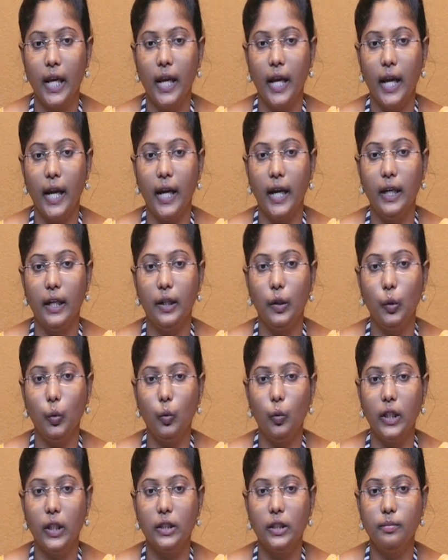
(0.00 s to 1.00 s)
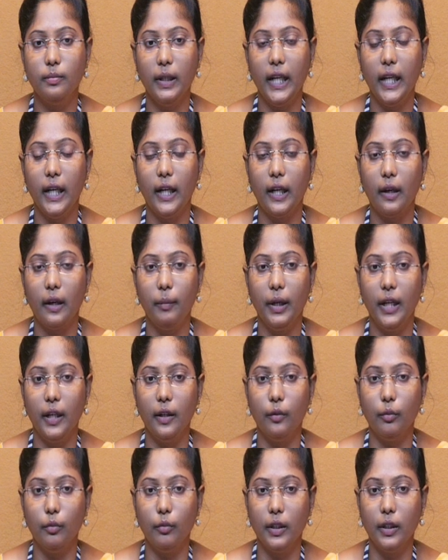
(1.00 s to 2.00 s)
and 2 is my
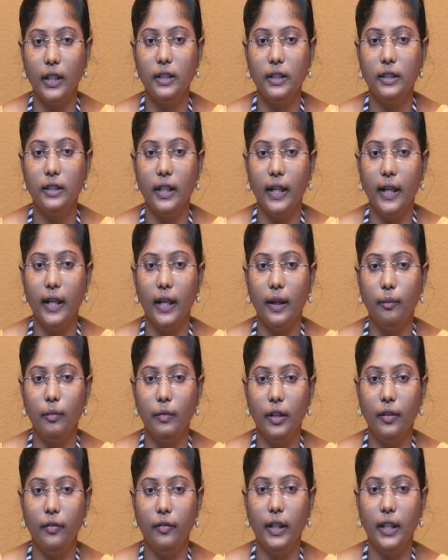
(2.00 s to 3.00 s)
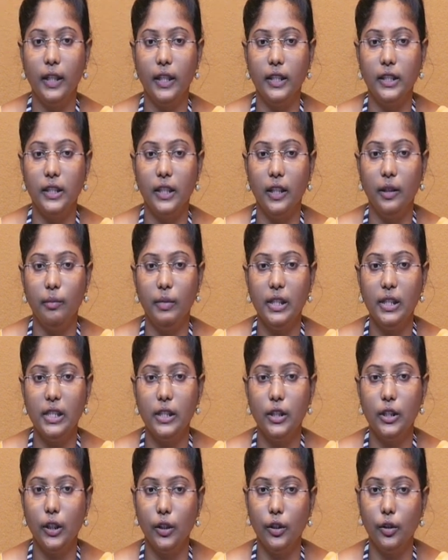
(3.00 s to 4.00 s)
intermediate vertex and I am giving its name is
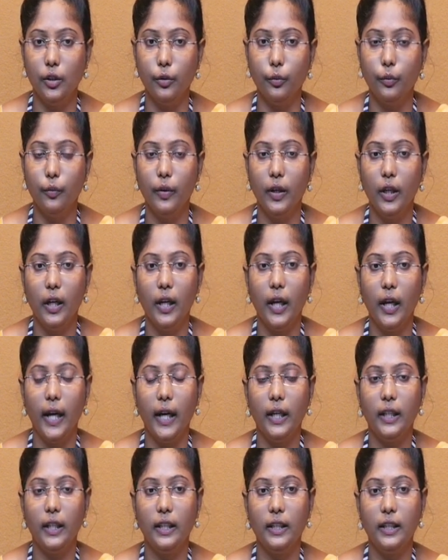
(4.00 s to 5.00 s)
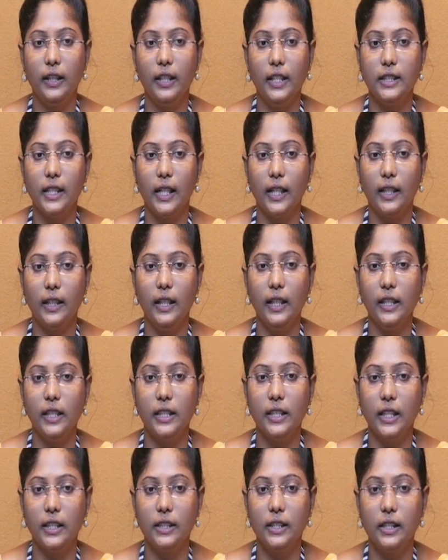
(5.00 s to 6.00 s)
U, and these are the
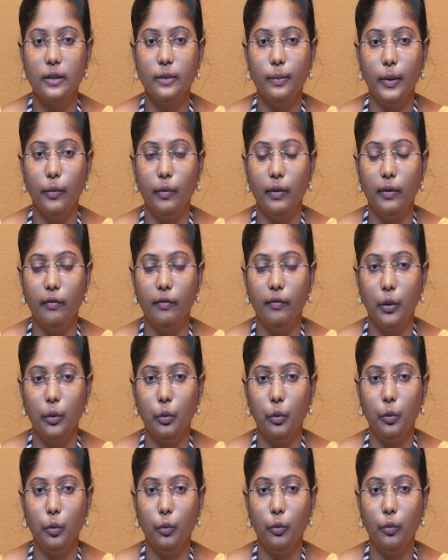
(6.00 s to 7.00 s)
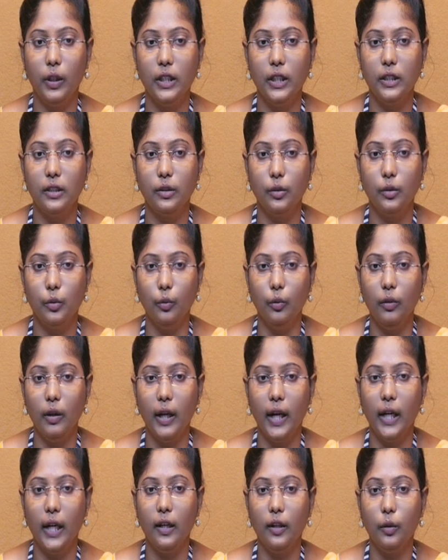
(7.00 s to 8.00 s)
distances between 1 to 2 is 2
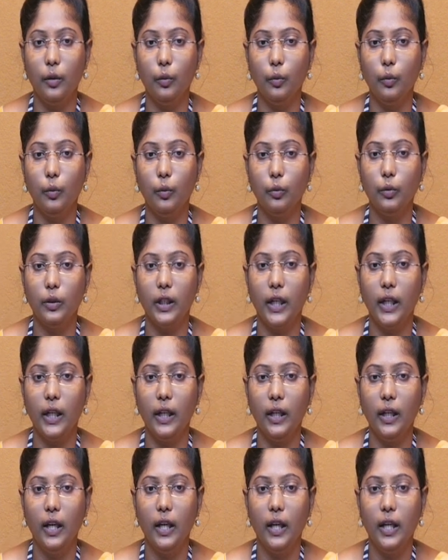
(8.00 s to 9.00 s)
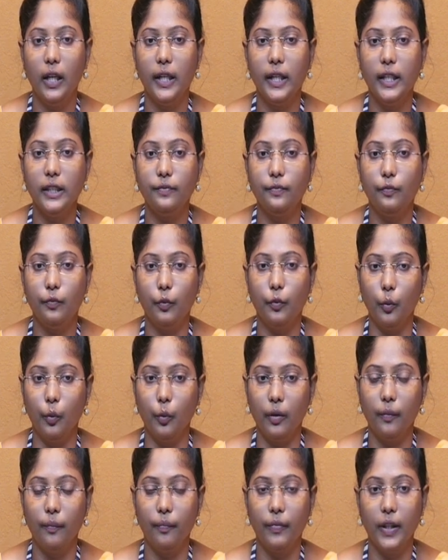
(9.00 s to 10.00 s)
and 2 to 3 is
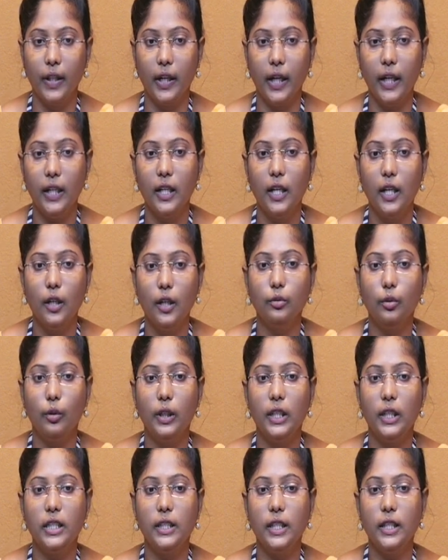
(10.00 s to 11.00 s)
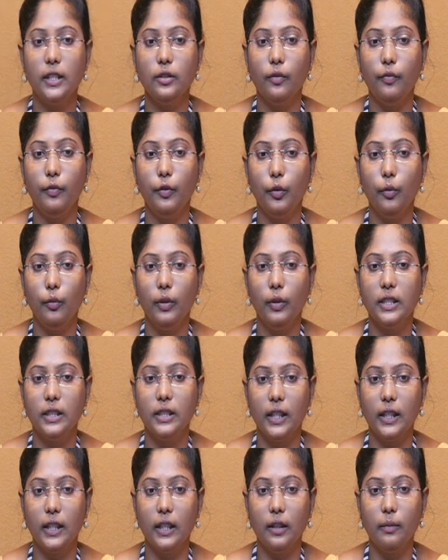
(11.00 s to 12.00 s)
4, right. So distance of U is
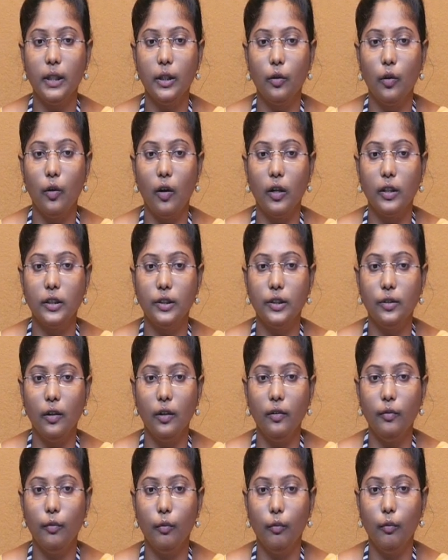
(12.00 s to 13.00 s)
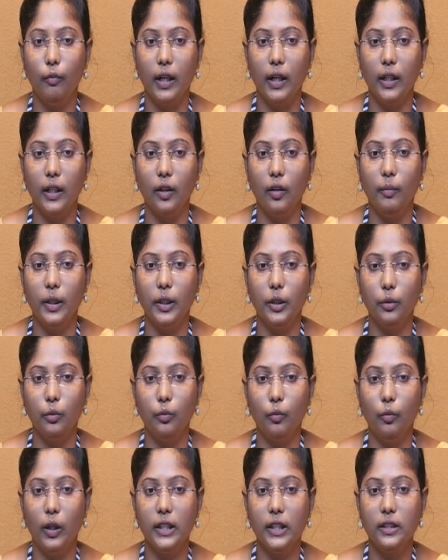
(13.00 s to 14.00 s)
nothing but cost of 1, 2.
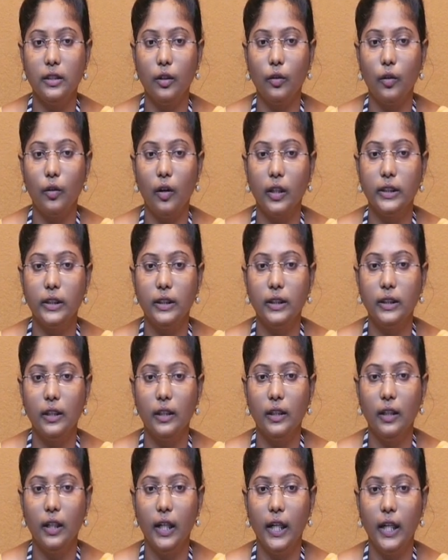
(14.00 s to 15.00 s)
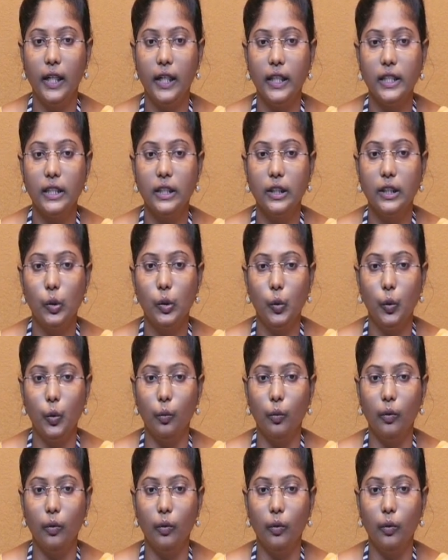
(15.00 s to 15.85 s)
What is the cost? It is 2,